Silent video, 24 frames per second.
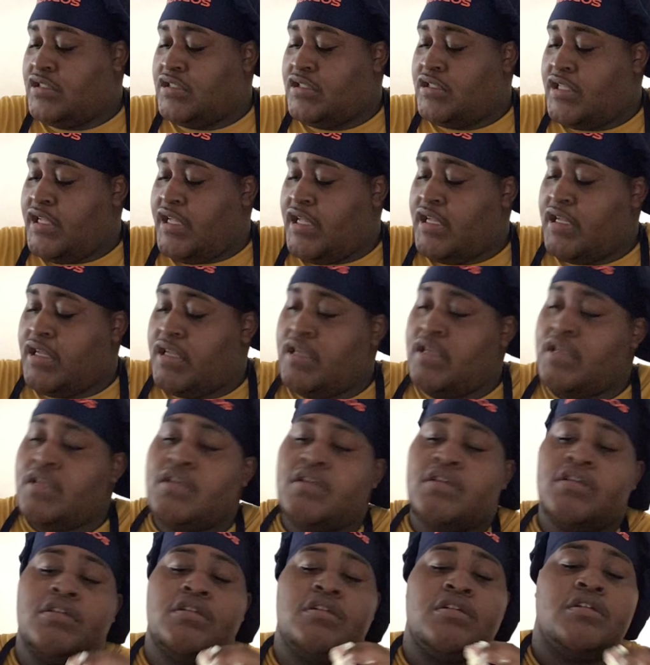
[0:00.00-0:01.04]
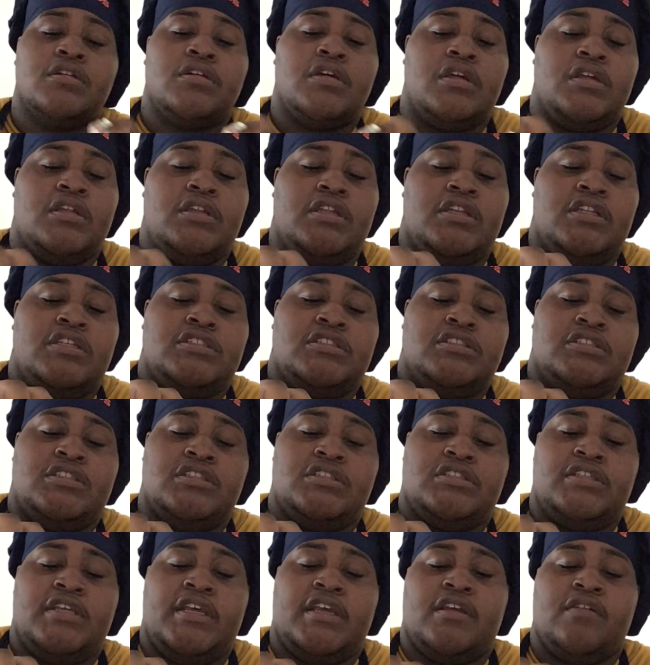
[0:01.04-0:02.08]
stick, and then this is the
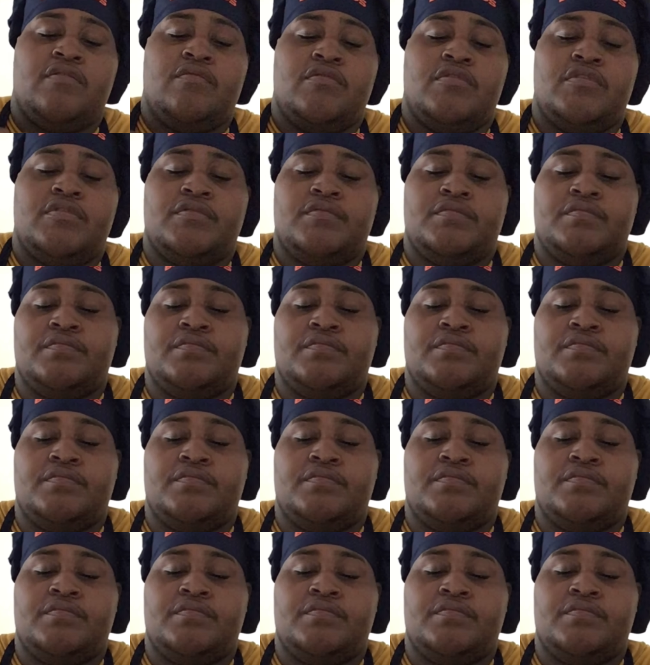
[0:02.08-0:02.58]
second one.